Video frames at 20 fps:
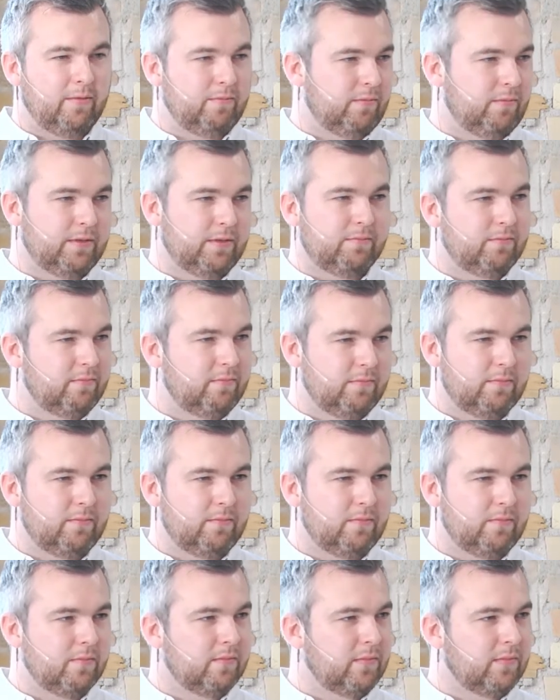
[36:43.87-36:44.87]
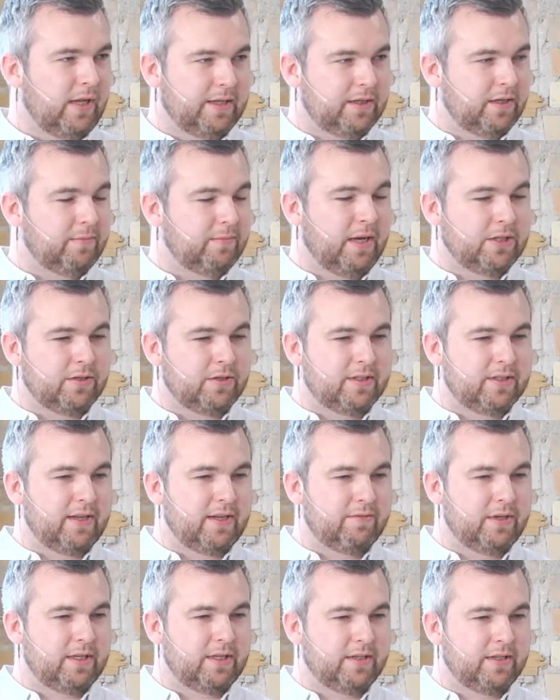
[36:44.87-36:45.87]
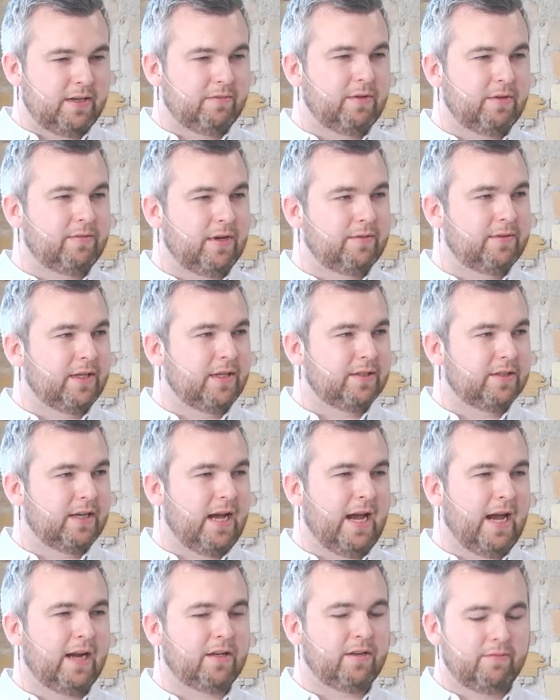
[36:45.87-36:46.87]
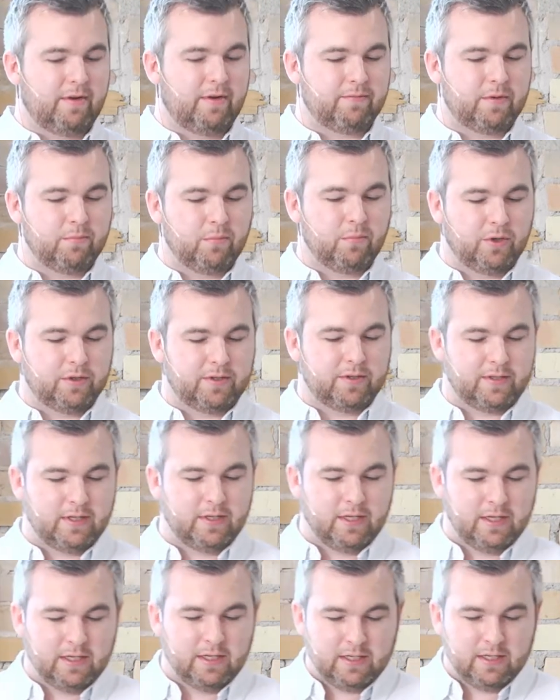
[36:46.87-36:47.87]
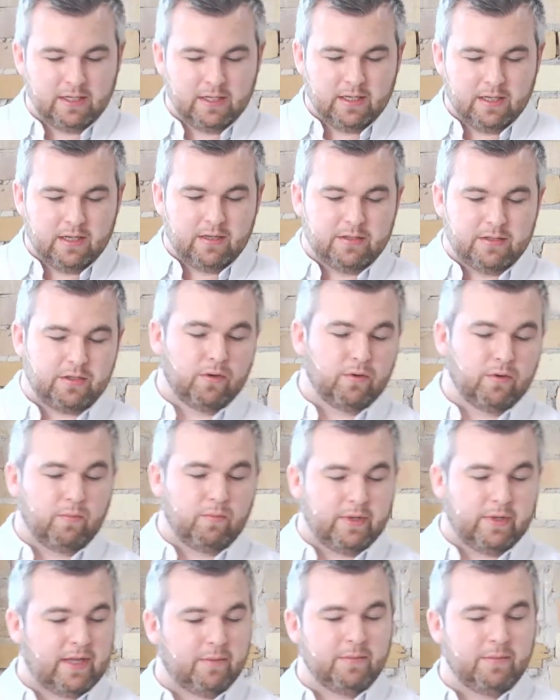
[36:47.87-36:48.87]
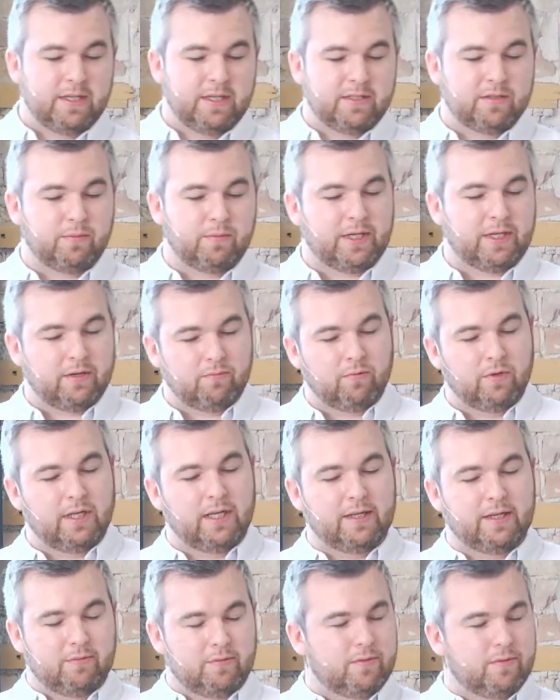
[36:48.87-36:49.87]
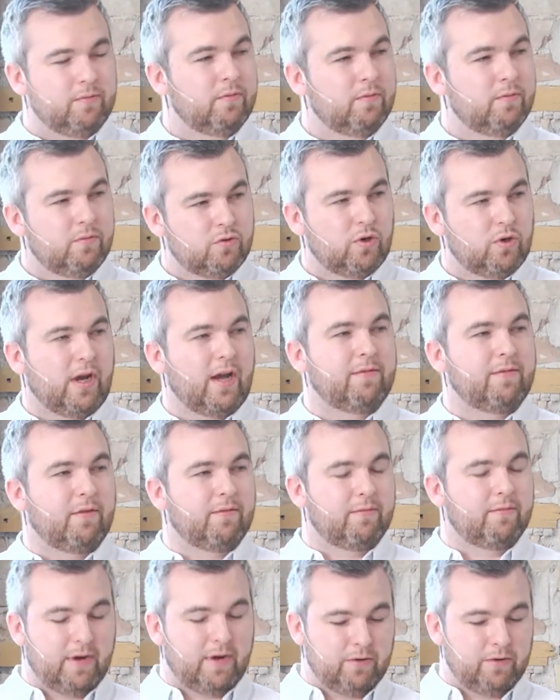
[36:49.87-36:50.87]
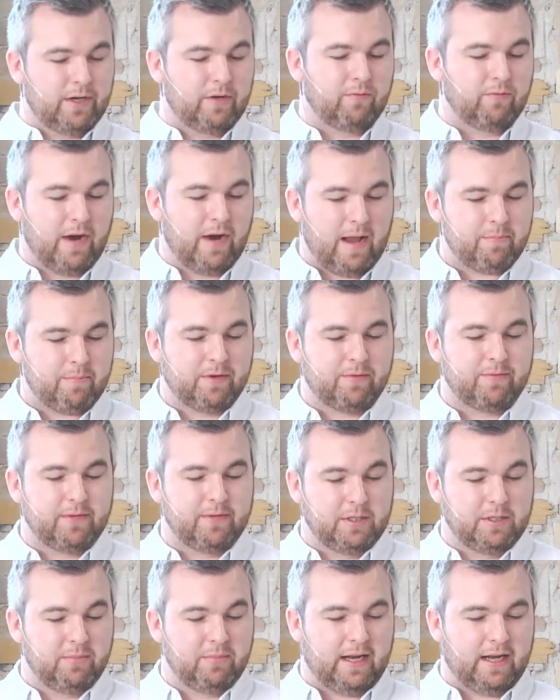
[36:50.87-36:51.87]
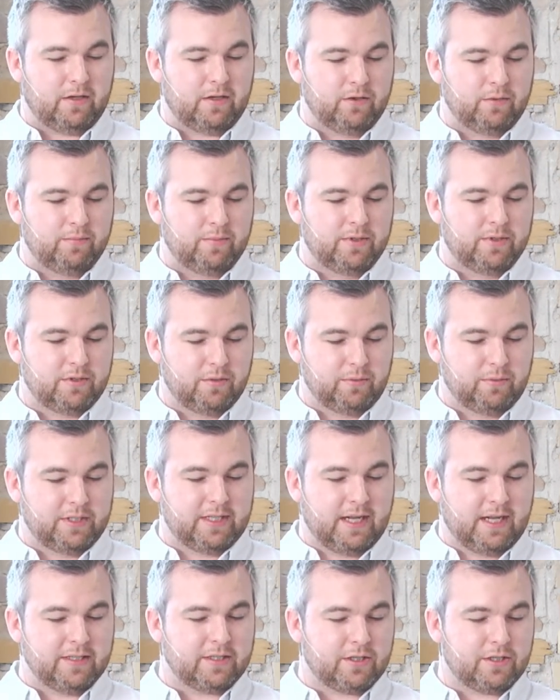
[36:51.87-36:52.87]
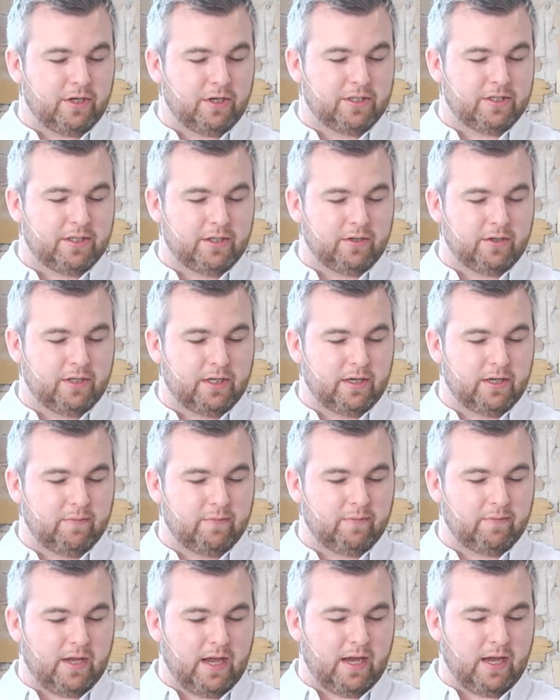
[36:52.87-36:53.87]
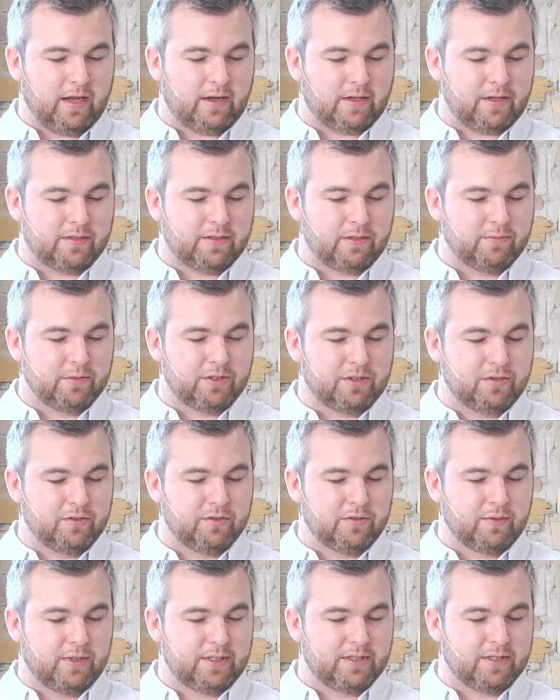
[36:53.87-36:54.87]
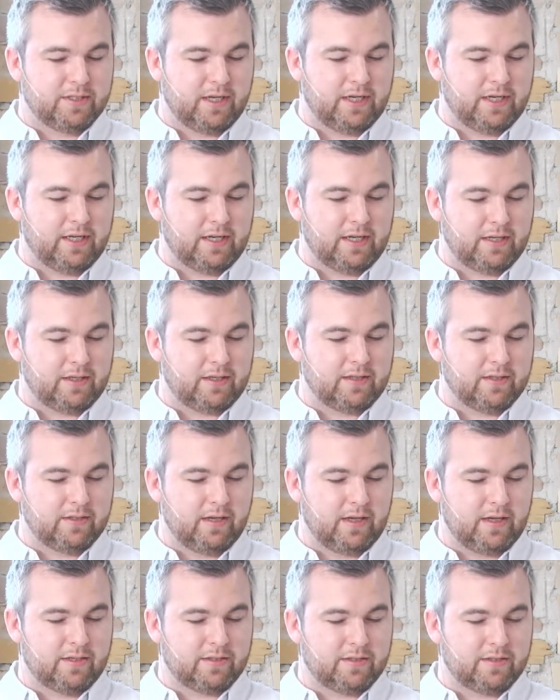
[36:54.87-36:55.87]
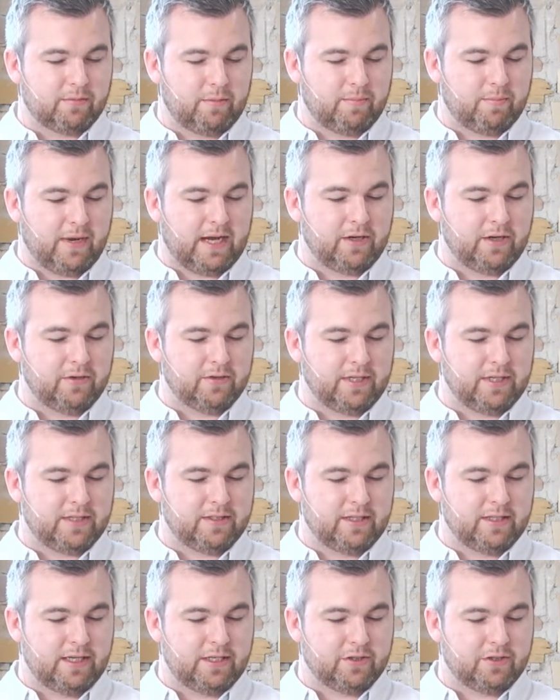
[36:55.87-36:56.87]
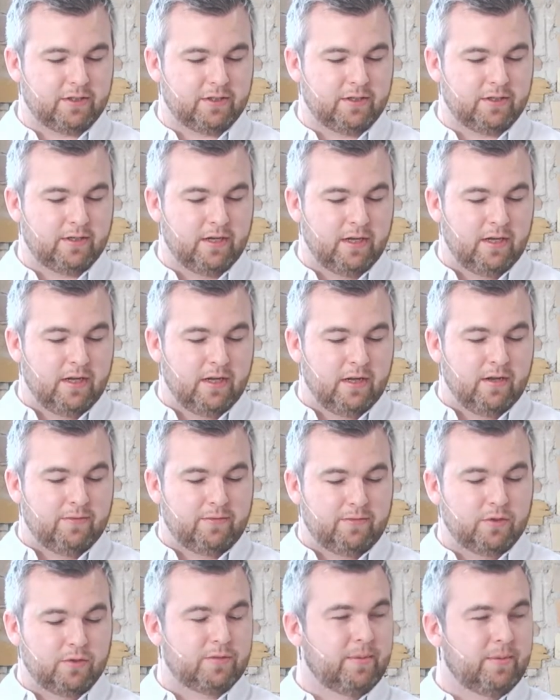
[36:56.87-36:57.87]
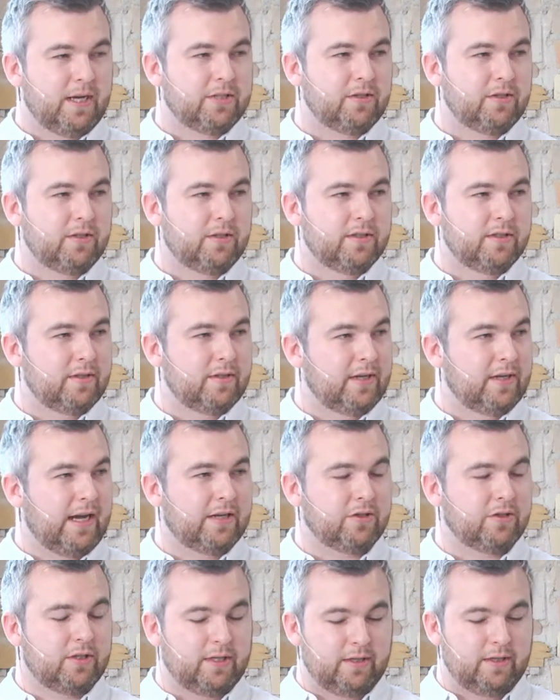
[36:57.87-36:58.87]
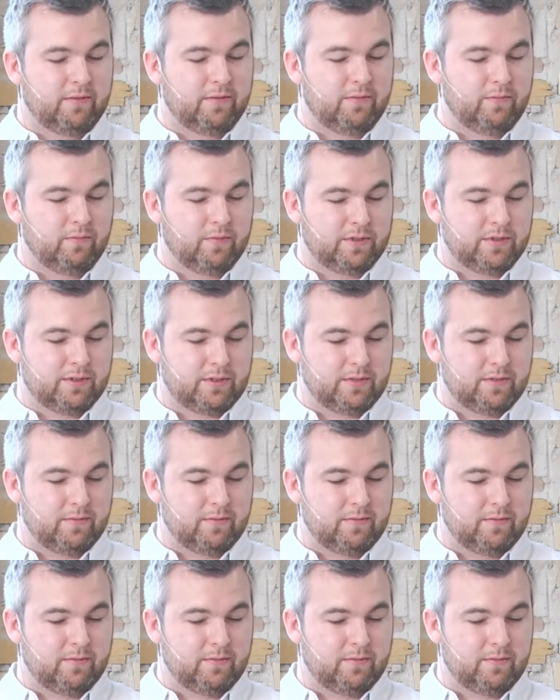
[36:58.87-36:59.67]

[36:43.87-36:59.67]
with, as I mentioned, 70 to 75,000 active every month. So what that means is we can really drive a very rapid feedback loop. So we test the criteria consumers use when deciding on a summer patio destination. Food specials actually was